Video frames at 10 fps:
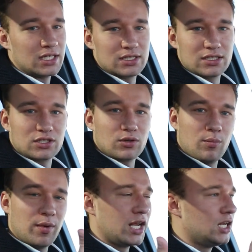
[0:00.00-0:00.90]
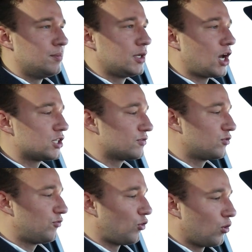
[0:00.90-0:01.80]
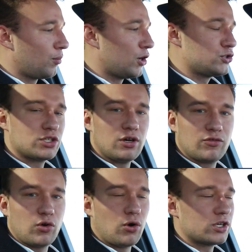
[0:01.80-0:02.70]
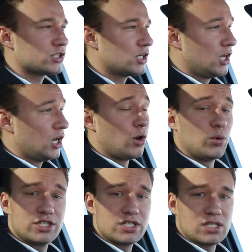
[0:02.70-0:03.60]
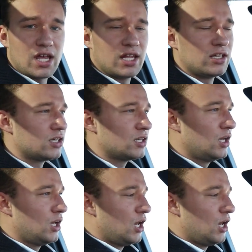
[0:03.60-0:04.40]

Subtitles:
and it's mainly because of the 4Motion, of course, which is standard,